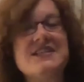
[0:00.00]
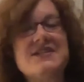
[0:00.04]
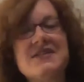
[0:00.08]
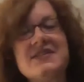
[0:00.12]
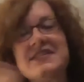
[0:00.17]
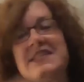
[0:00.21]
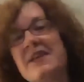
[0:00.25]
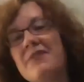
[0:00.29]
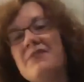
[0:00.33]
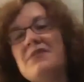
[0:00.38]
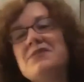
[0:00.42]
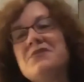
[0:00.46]
So
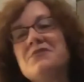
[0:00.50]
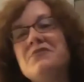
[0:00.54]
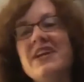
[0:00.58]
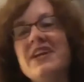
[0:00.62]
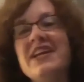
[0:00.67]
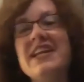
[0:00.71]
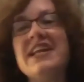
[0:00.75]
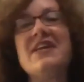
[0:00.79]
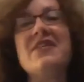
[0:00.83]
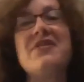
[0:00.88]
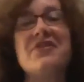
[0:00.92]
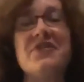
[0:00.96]
as I was
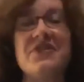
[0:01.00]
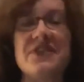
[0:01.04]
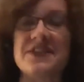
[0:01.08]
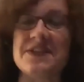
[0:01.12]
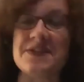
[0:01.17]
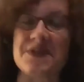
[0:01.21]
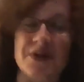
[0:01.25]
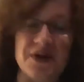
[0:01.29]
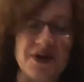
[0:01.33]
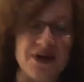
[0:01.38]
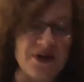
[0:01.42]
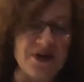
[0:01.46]
reading through
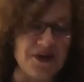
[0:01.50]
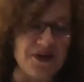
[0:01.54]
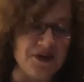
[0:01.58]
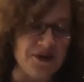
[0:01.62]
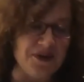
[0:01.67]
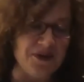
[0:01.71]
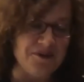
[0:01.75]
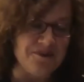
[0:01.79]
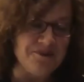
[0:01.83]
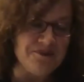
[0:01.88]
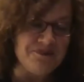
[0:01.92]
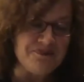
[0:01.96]
this
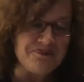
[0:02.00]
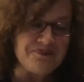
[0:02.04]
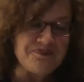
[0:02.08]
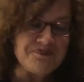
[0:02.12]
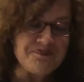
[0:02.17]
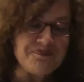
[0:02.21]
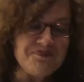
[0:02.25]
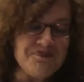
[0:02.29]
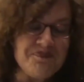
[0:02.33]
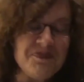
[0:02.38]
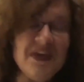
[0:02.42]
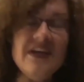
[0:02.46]
article,
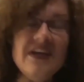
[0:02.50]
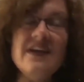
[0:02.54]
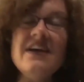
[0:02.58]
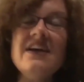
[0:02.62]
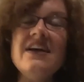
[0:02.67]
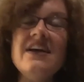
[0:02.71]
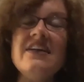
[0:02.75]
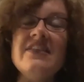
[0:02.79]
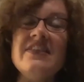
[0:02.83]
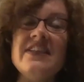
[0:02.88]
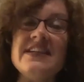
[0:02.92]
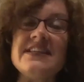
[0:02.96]

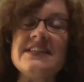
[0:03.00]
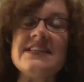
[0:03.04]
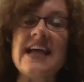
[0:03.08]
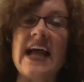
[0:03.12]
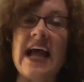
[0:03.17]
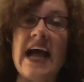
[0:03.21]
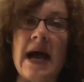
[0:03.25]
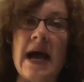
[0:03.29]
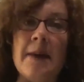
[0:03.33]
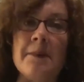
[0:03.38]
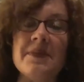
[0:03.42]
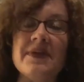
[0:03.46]
this
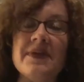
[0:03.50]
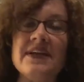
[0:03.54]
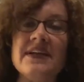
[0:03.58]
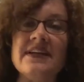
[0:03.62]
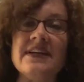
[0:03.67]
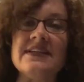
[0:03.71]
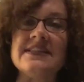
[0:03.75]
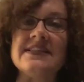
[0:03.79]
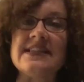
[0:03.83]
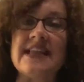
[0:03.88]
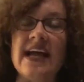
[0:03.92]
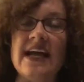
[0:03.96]
app,
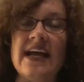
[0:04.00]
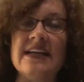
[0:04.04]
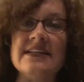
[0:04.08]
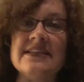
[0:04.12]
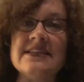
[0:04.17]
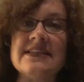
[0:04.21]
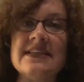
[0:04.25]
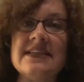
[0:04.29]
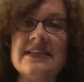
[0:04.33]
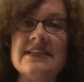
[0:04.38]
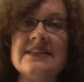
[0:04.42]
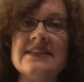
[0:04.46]
in a
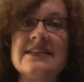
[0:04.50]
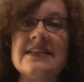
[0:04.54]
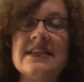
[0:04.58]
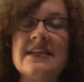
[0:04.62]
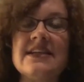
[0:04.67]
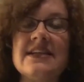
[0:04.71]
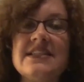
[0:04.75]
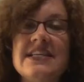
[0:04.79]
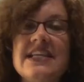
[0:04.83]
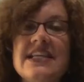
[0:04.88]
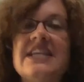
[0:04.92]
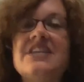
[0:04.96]
sense, is
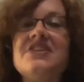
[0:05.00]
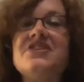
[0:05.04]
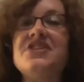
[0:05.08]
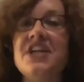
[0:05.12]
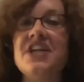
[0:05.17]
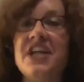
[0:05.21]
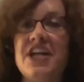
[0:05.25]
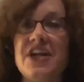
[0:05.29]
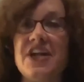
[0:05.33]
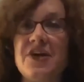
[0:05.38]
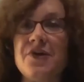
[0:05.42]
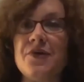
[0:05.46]

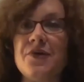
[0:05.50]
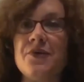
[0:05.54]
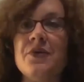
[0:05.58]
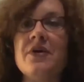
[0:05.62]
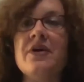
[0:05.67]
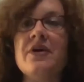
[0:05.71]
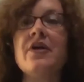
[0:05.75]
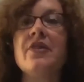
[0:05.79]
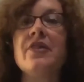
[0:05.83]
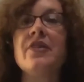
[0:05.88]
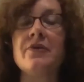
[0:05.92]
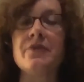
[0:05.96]
teaching you
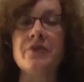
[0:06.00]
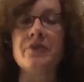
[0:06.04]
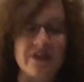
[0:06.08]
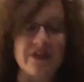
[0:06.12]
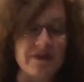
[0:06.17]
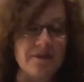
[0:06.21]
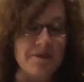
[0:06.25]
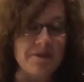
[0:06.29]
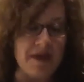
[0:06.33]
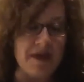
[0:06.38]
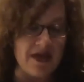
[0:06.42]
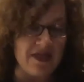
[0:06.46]
the
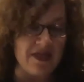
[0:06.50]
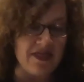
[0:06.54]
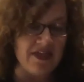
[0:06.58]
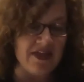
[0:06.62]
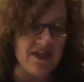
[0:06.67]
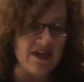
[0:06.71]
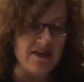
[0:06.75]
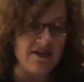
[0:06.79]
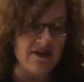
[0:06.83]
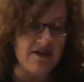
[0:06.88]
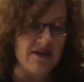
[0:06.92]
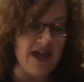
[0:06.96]
rhythm
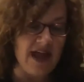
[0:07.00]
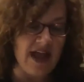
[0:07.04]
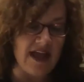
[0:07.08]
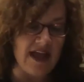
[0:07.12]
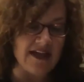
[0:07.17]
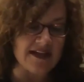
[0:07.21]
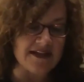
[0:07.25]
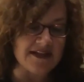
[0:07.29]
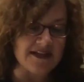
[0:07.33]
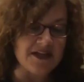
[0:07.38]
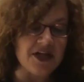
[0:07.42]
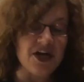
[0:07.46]
method,
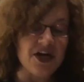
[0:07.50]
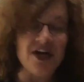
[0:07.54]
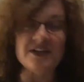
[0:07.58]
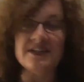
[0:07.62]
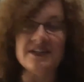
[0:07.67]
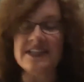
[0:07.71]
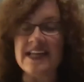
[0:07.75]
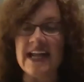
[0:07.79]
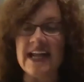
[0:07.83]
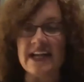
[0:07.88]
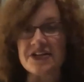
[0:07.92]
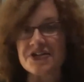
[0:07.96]
and it's
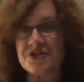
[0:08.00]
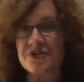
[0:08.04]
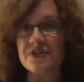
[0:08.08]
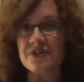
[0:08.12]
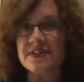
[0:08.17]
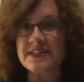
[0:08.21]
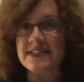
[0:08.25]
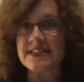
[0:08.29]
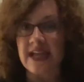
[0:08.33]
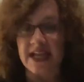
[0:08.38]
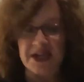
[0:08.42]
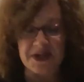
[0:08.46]
called
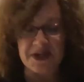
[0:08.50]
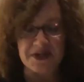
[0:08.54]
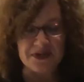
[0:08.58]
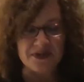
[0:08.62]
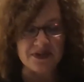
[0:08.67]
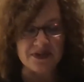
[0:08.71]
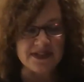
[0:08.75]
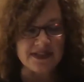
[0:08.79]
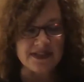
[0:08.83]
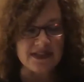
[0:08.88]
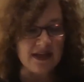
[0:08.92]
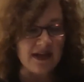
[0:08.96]
Natural
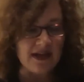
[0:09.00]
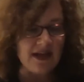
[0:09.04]
Cycles.